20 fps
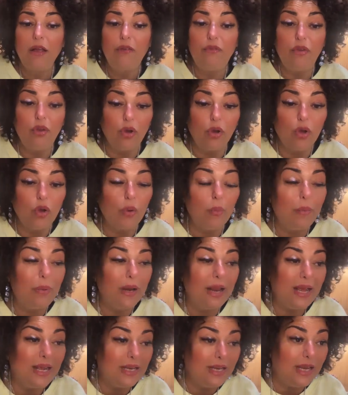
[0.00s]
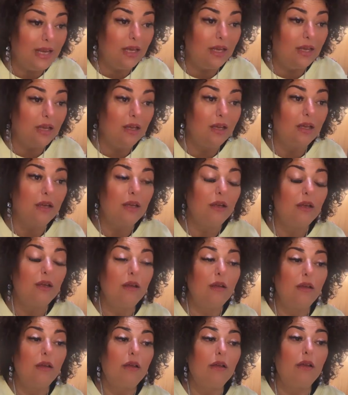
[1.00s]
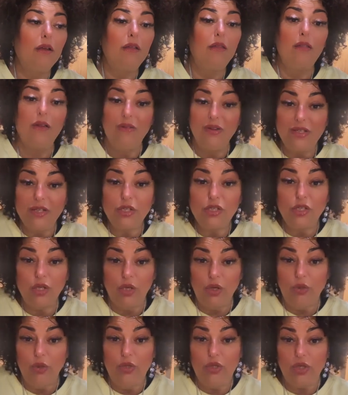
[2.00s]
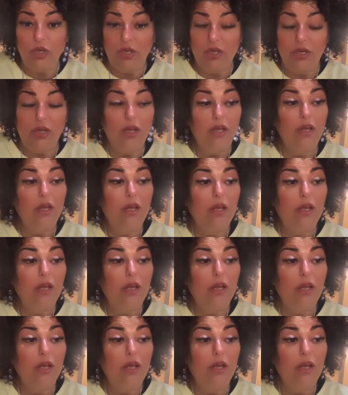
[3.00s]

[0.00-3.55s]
If you're complaining, there is a solution.